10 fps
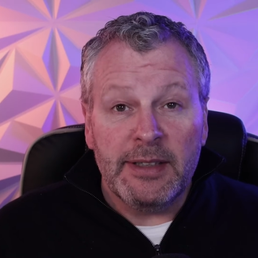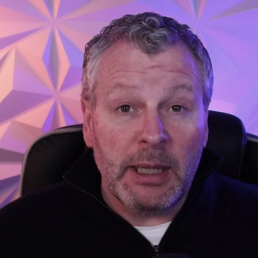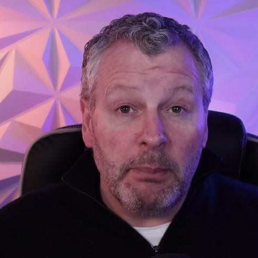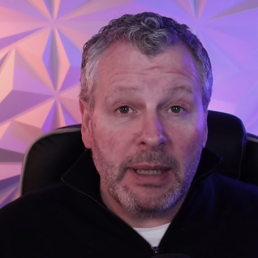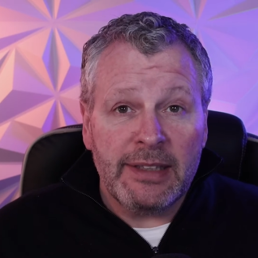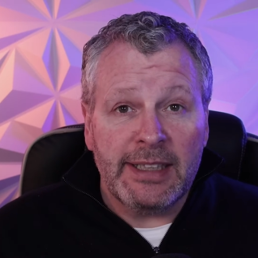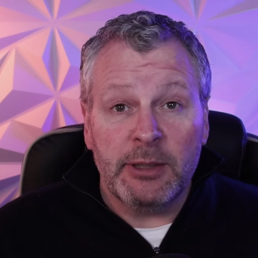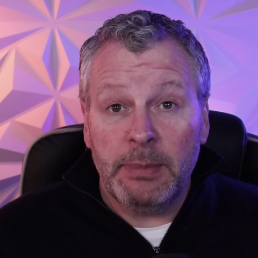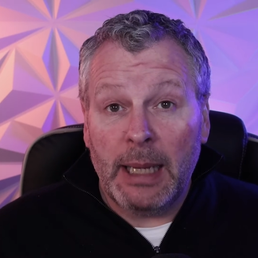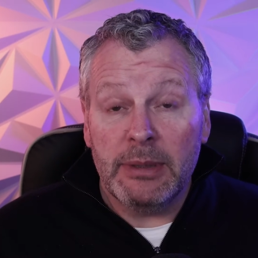The
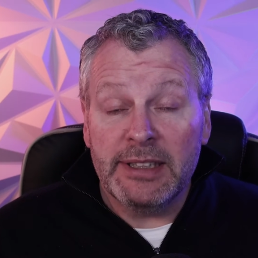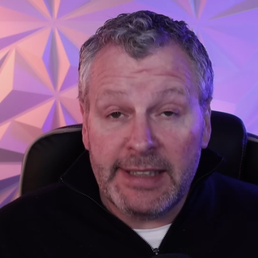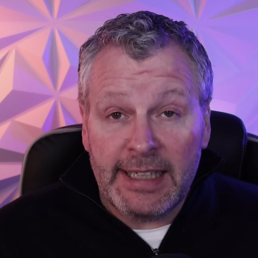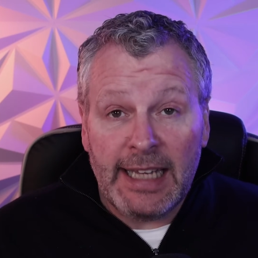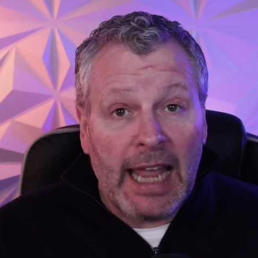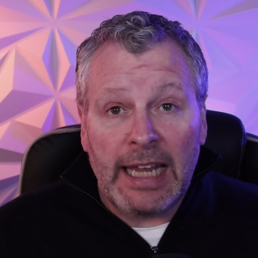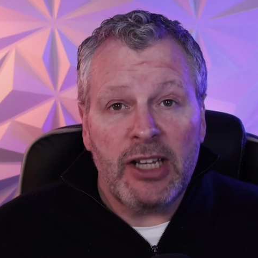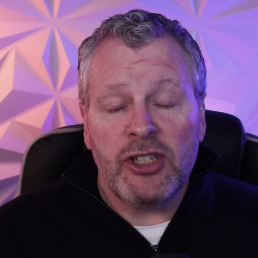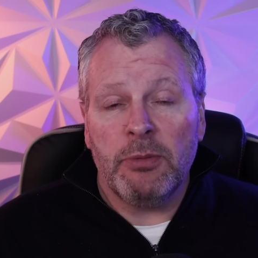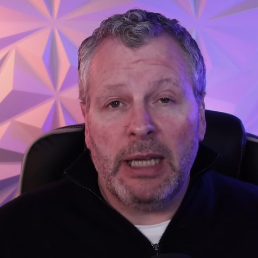ability to be able to
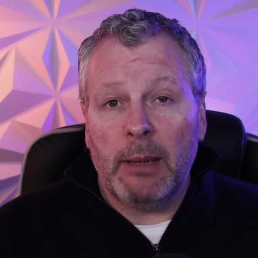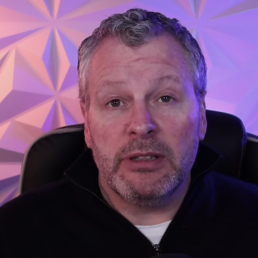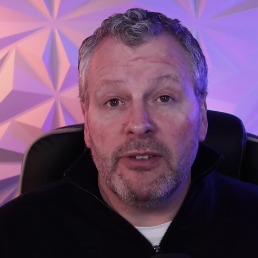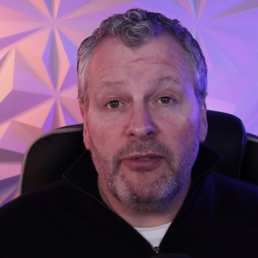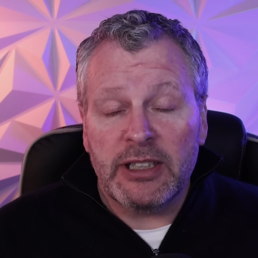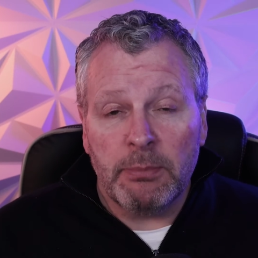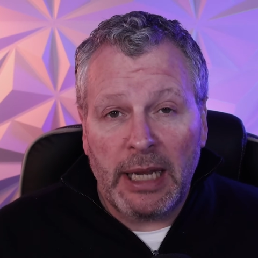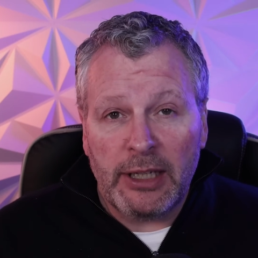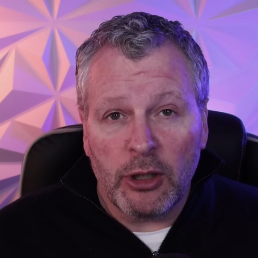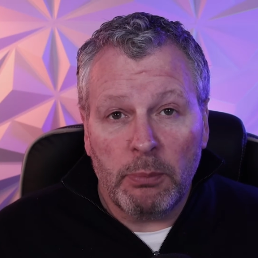de-age, be able to
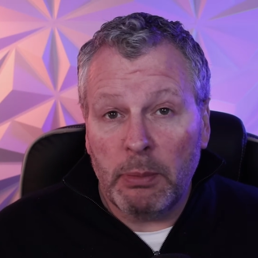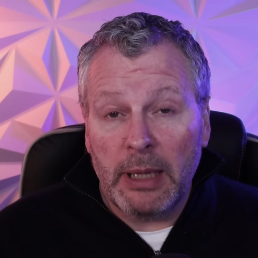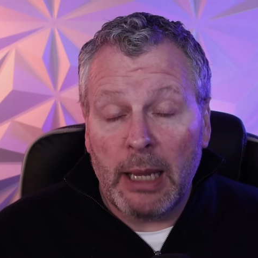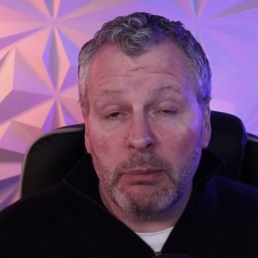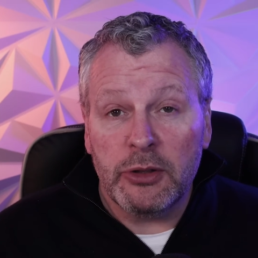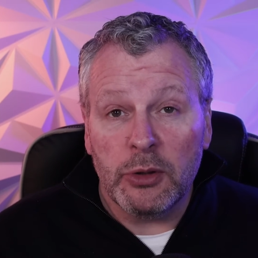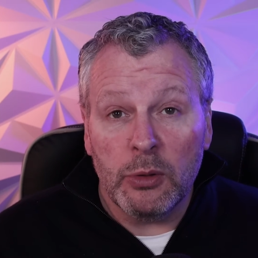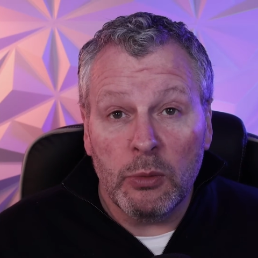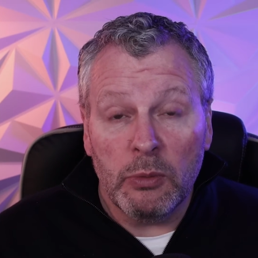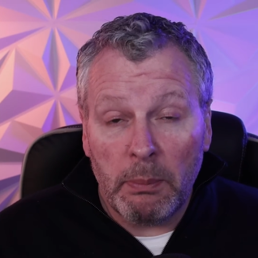fix makeup, be able
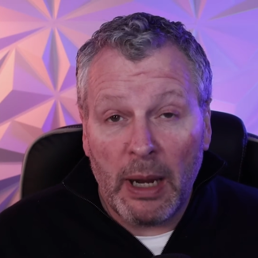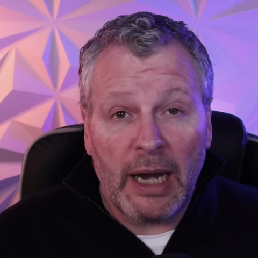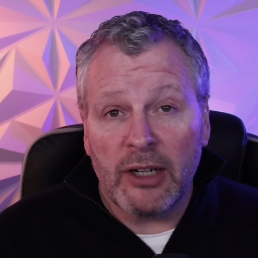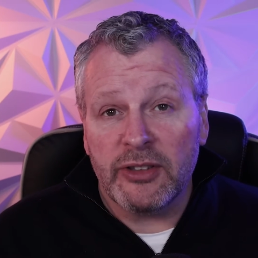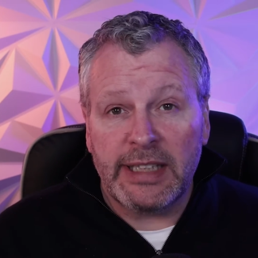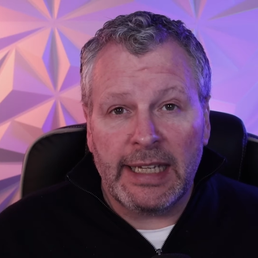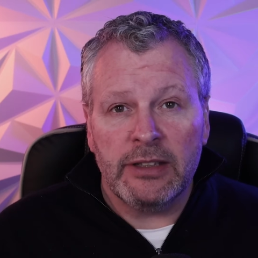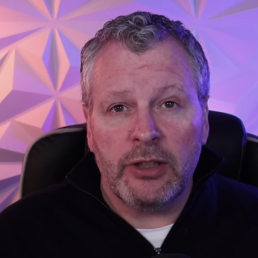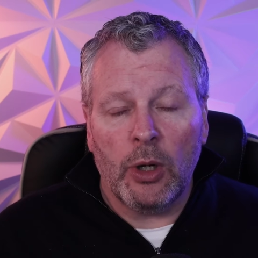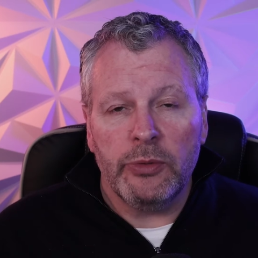to repair
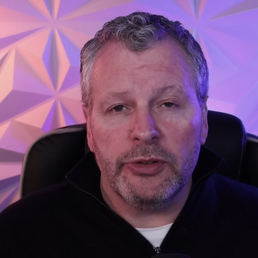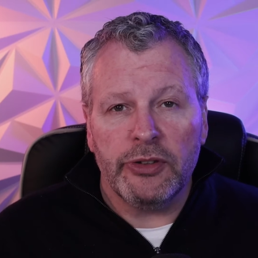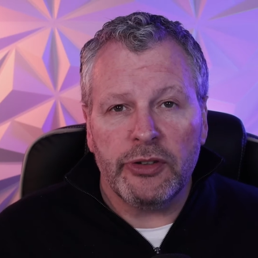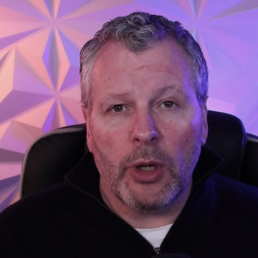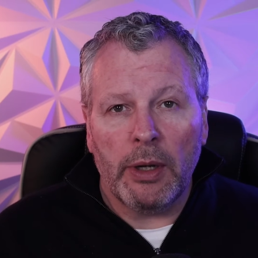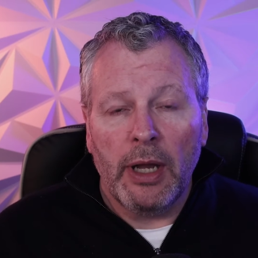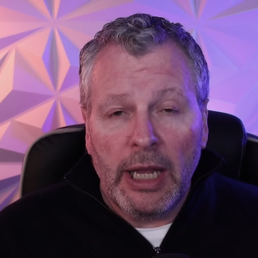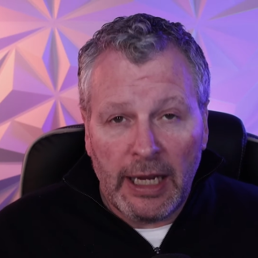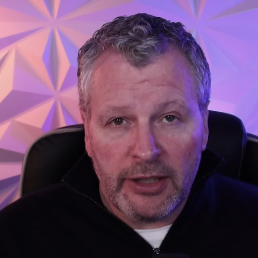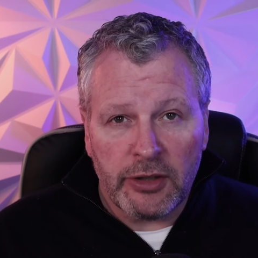skin tones and so
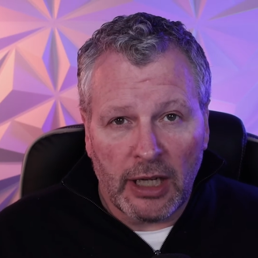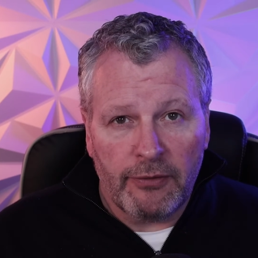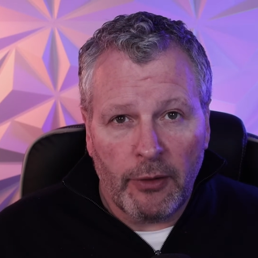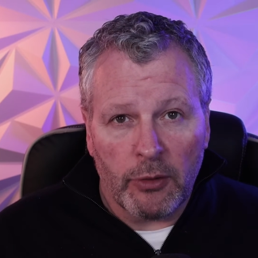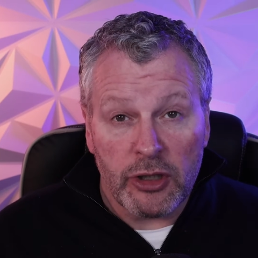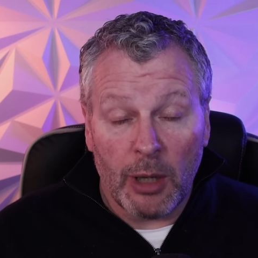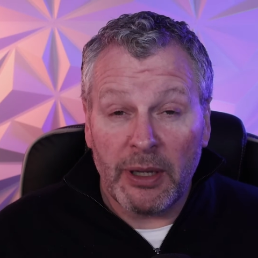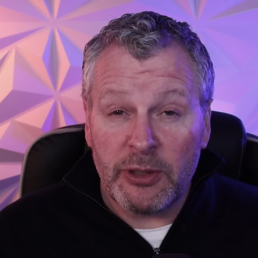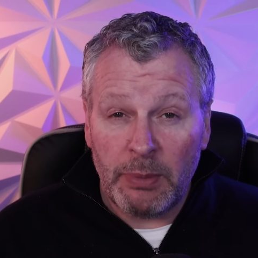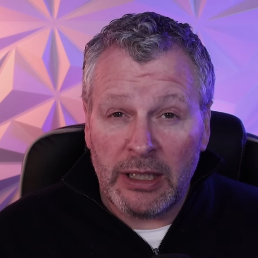on inside
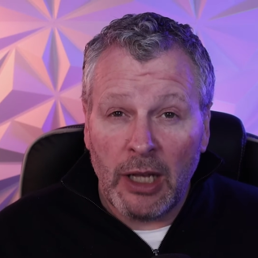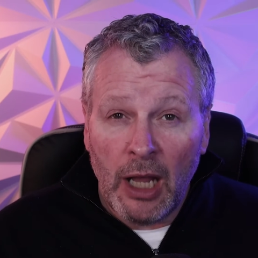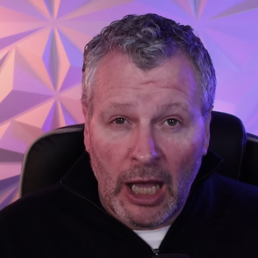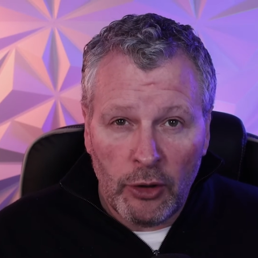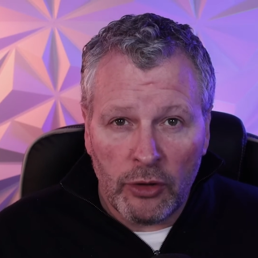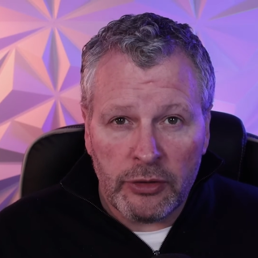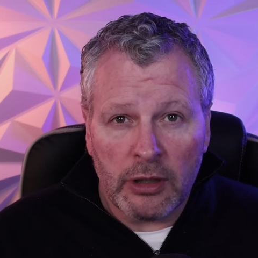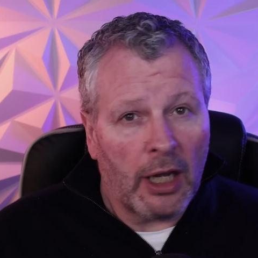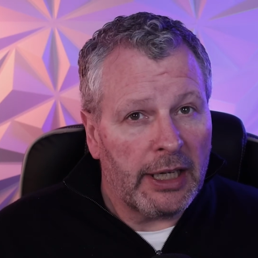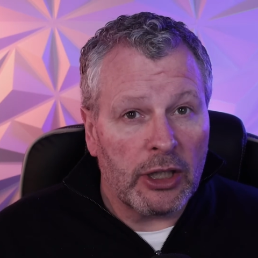Photoshop has been an
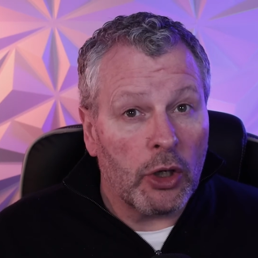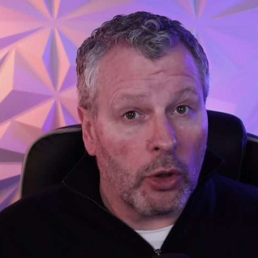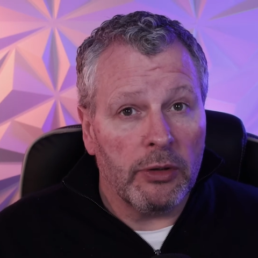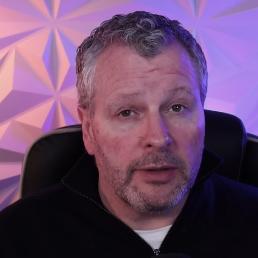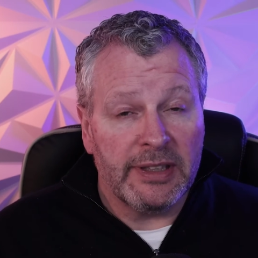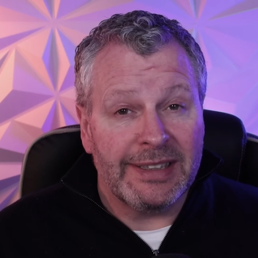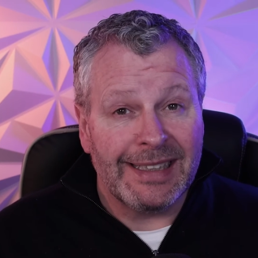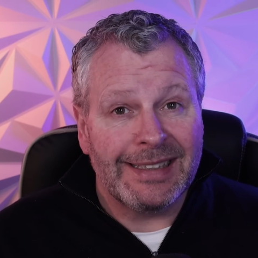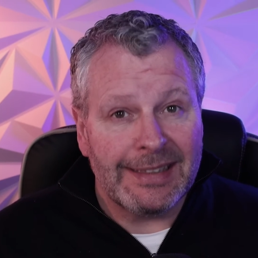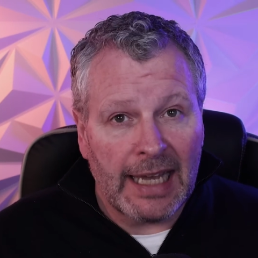underlying current of
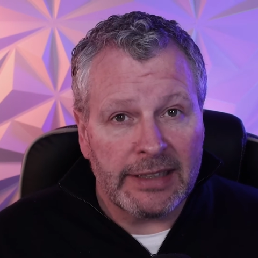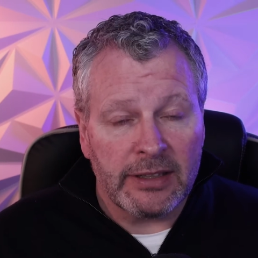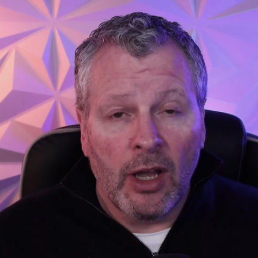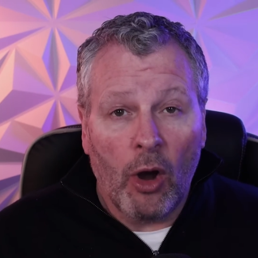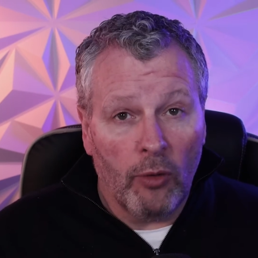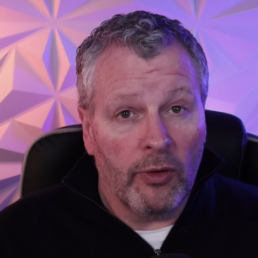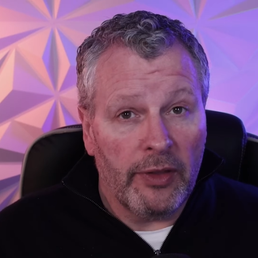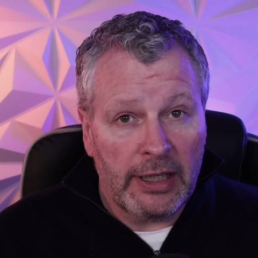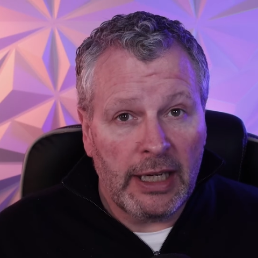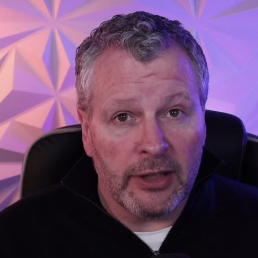its success
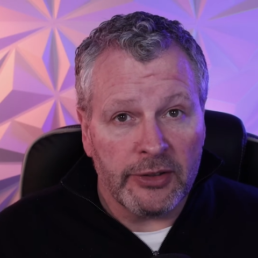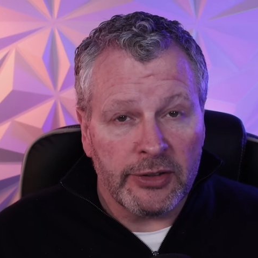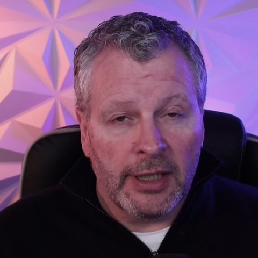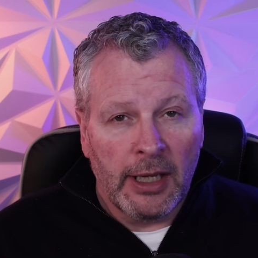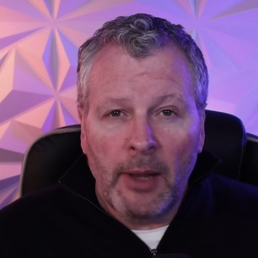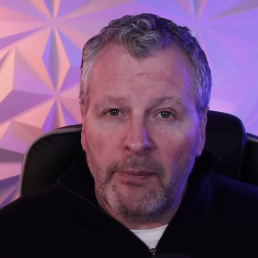over the years.